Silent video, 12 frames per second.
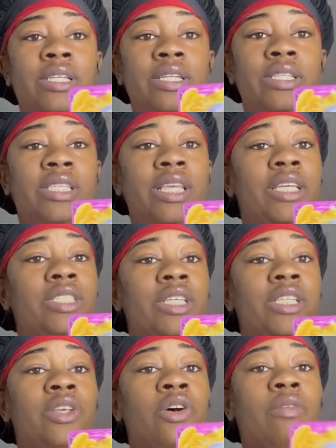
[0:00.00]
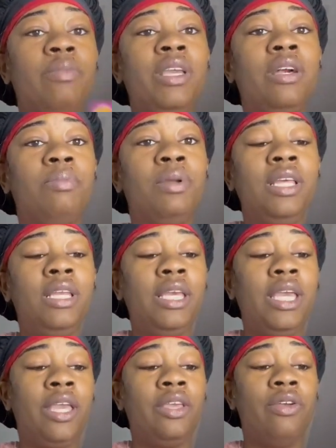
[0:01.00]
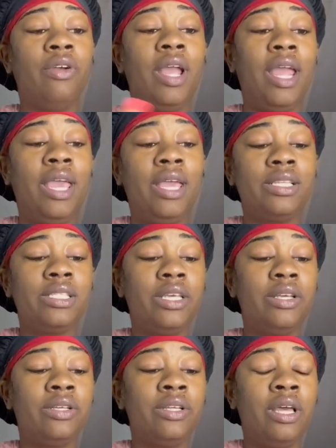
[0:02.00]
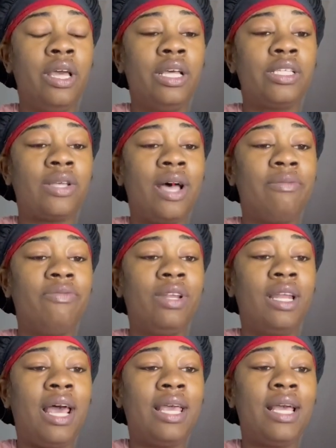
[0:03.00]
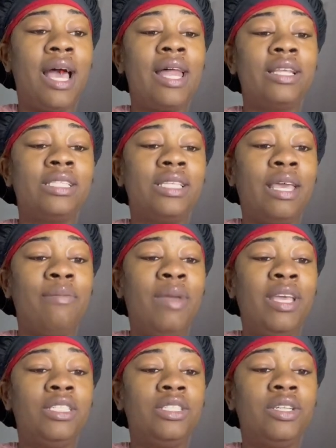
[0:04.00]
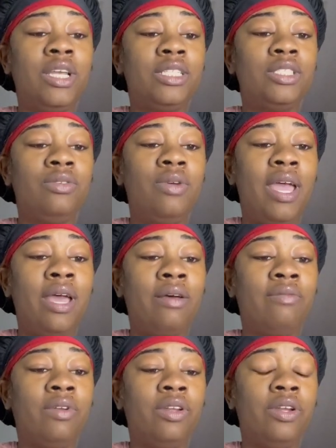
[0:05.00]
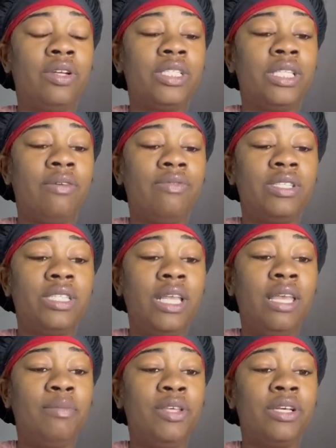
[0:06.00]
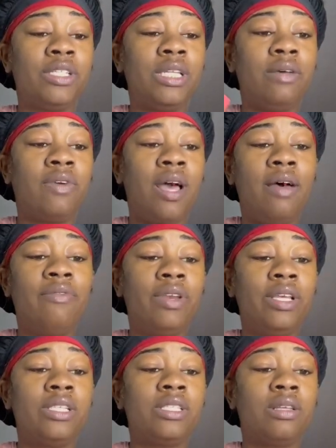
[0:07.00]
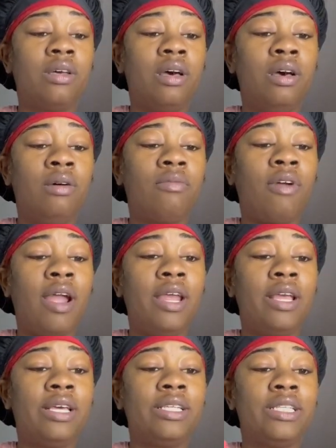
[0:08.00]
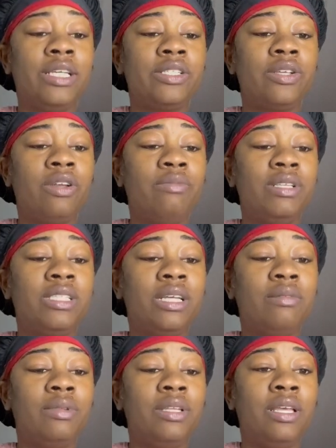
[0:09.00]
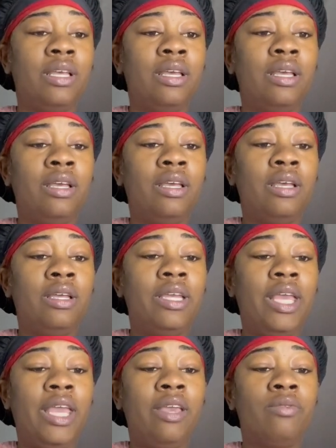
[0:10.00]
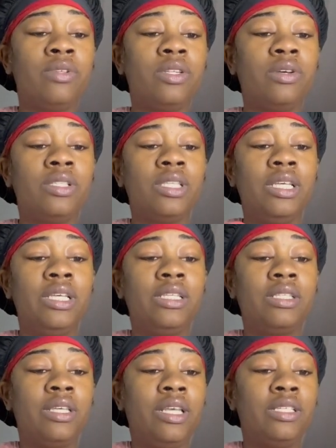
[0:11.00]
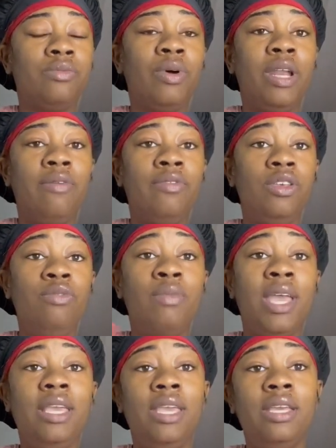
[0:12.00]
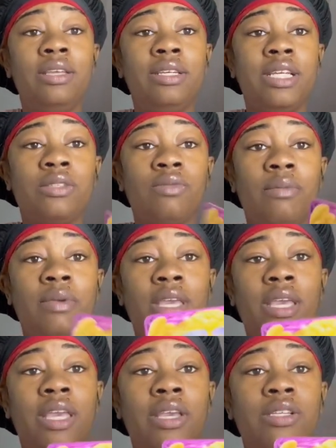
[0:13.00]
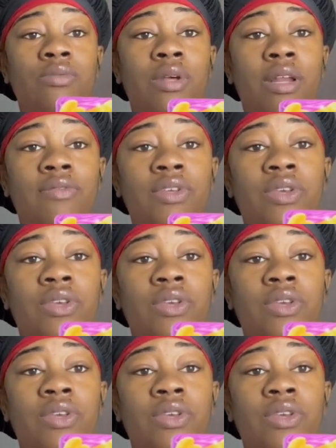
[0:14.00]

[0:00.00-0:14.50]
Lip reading: decision is going to be completely in your hands here. So I'm feeling like God is saying, make sure that you have your self-esteem and your self-confidence upright, because there's going to be something. The end results is whatever you make it. That's what I'm getting here, is whatever